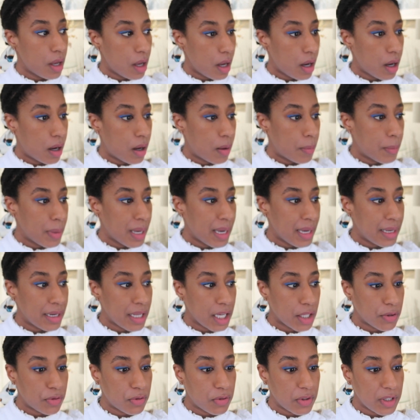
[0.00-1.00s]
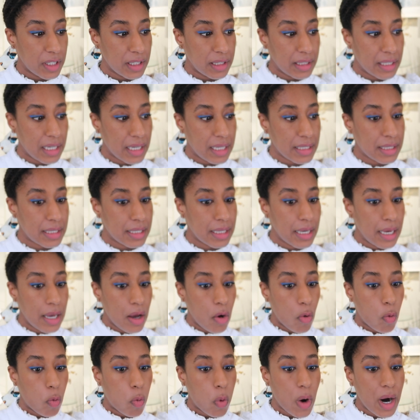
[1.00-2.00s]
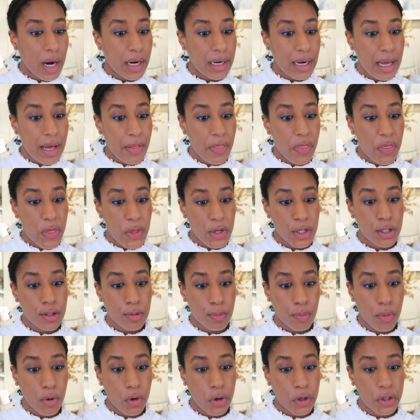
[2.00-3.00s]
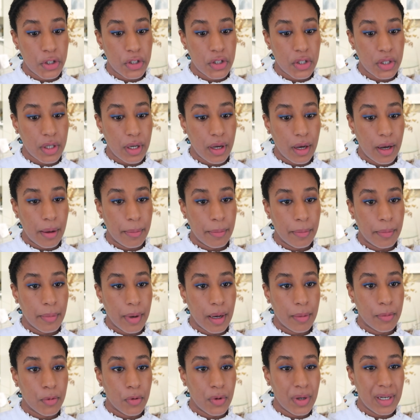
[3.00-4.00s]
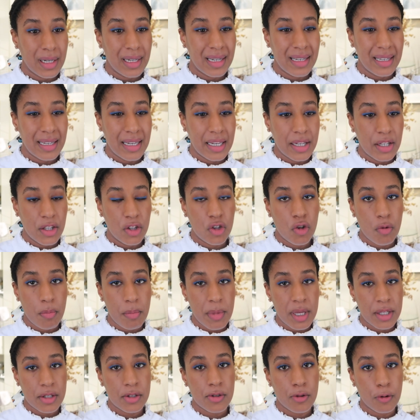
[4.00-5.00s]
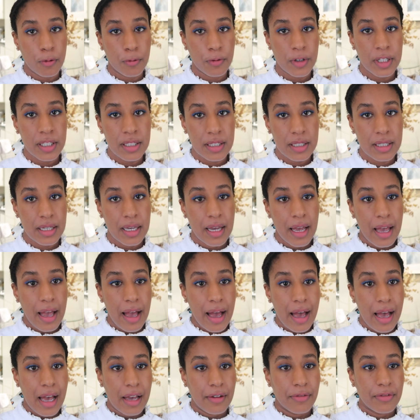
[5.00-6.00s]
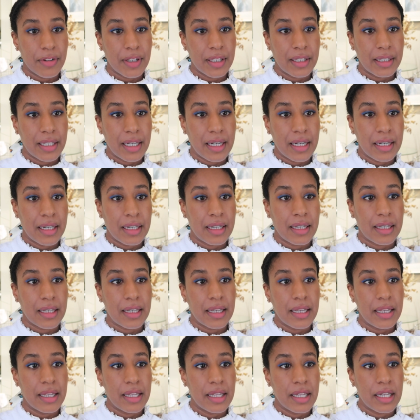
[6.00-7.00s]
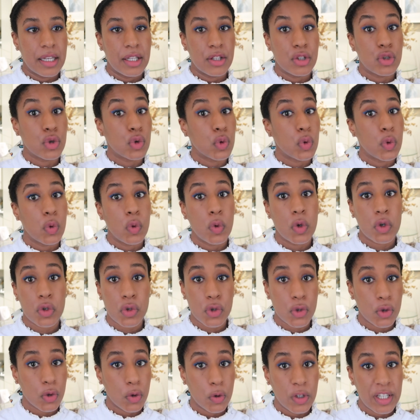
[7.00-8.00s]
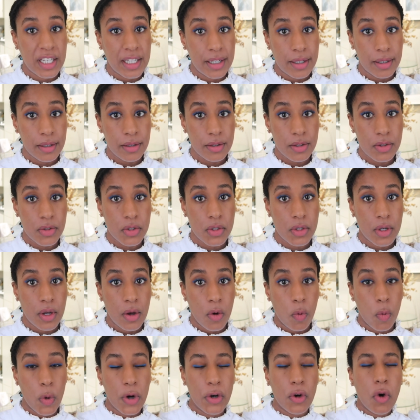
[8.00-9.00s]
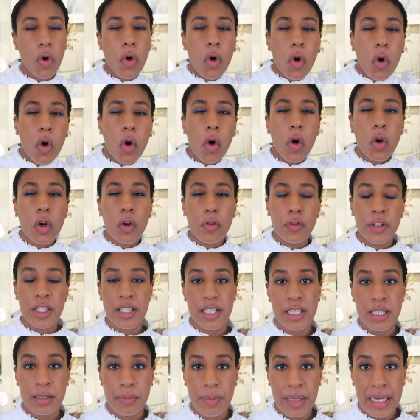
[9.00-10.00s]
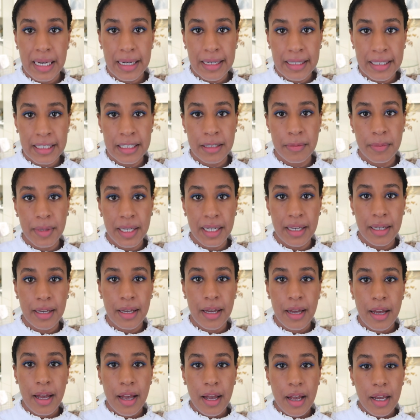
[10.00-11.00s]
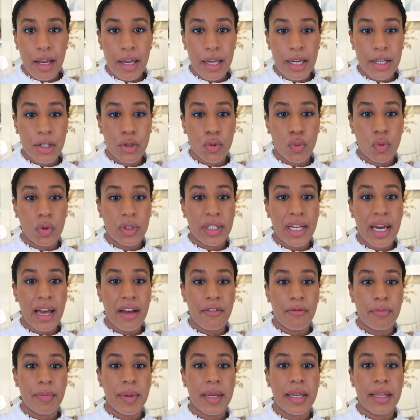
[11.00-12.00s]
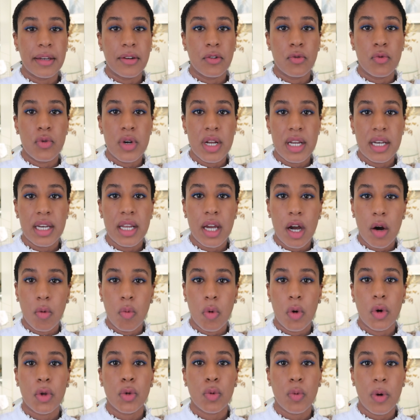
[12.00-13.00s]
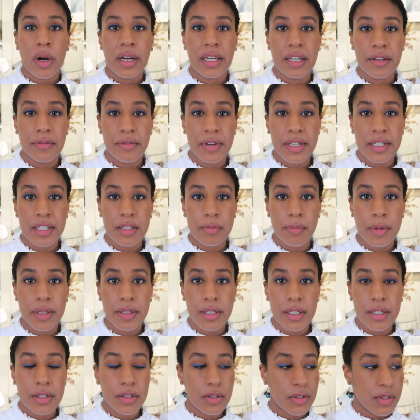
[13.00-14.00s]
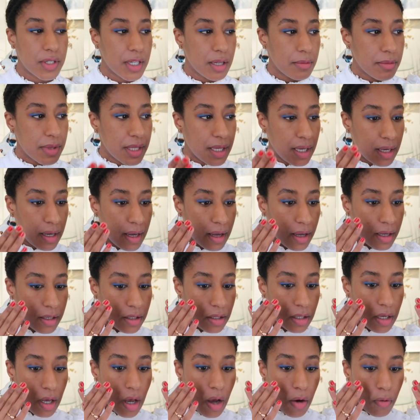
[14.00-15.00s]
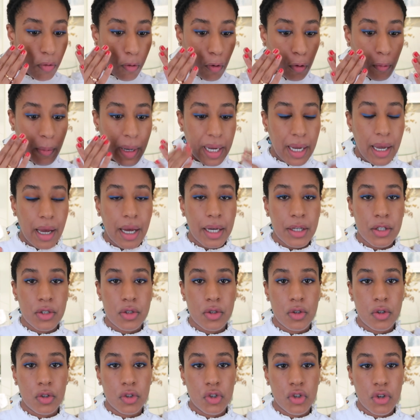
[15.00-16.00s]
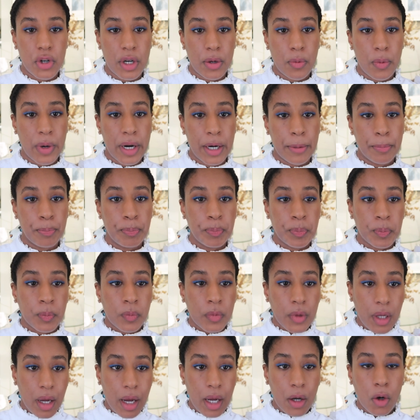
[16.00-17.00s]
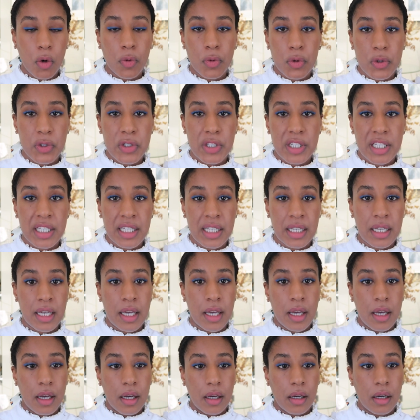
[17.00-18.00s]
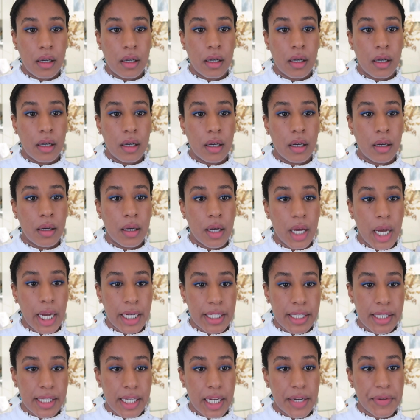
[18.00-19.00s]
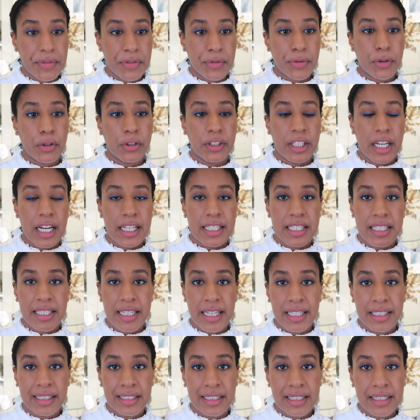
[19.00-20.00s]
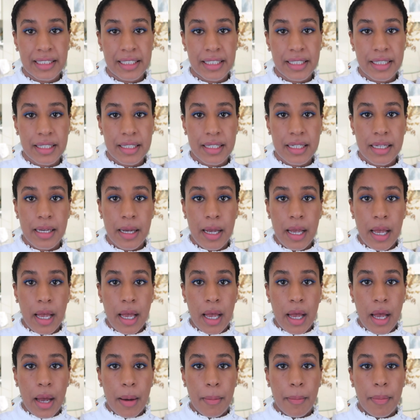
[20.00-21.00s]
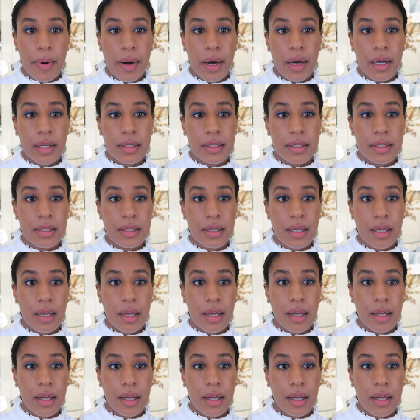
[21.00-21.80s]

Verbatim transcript: Um, and I feel that while at this point I'm, I'm really in the midst of it I feel like in two or so years, when all of this is behind me, it would have been really a worthwhile investment. It's the same thing as for my eye surgery, where I obviously uh, uh, I saved for that and I did it, but